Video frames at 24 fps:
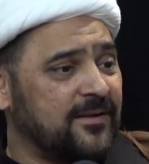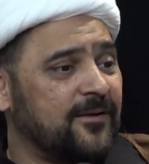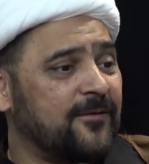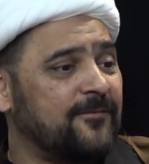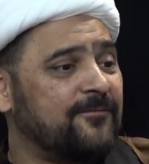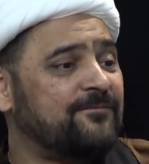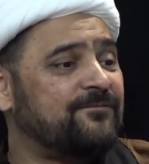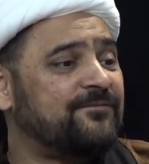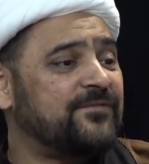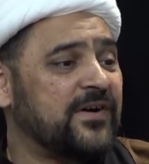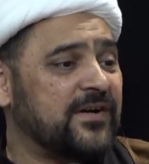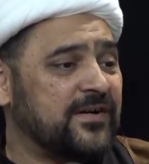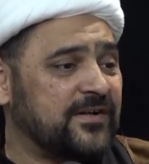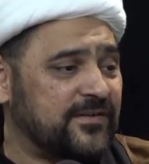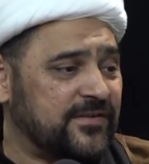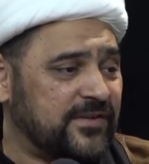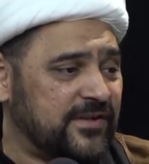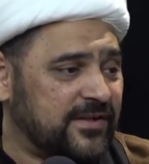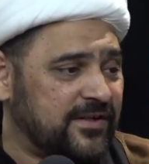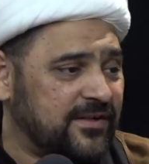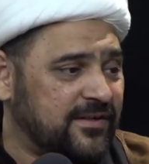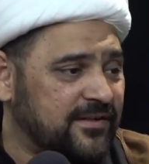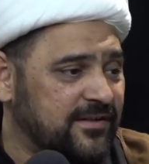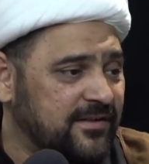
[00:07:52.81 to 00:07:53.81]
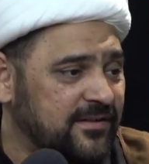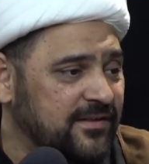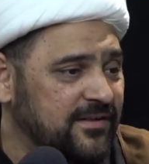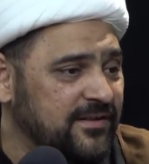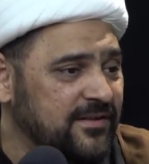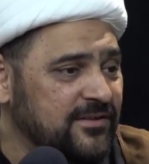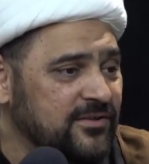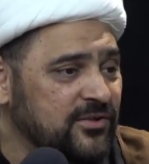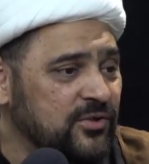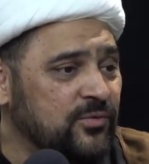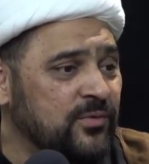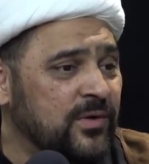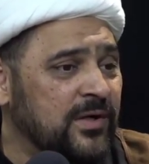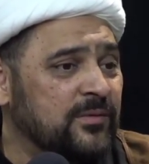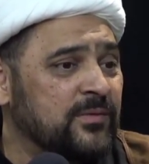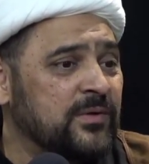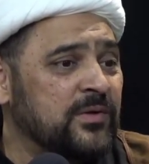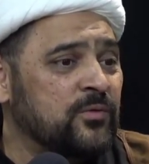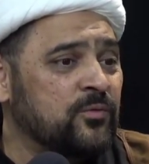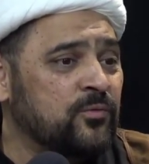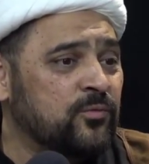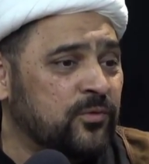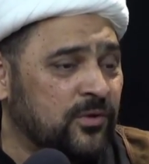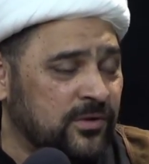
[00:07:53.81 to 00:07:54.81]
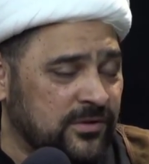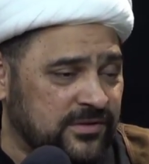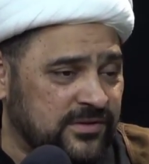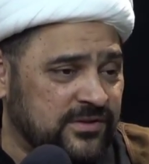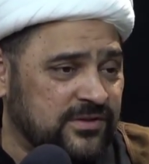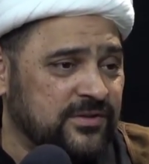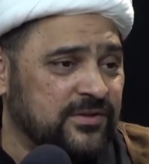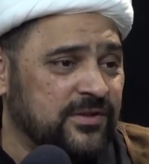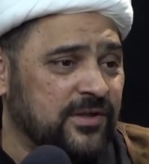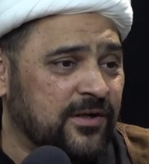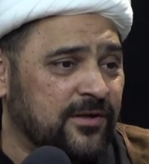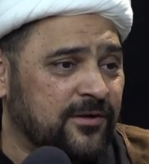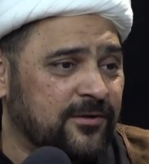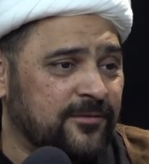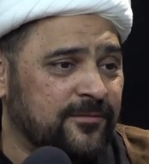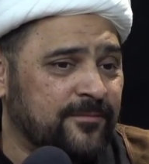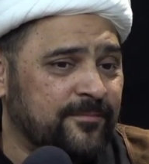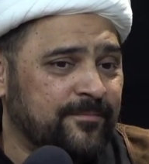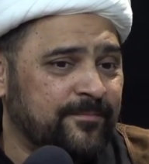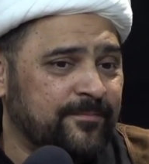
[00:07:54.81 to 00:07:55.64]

further to where we want to go.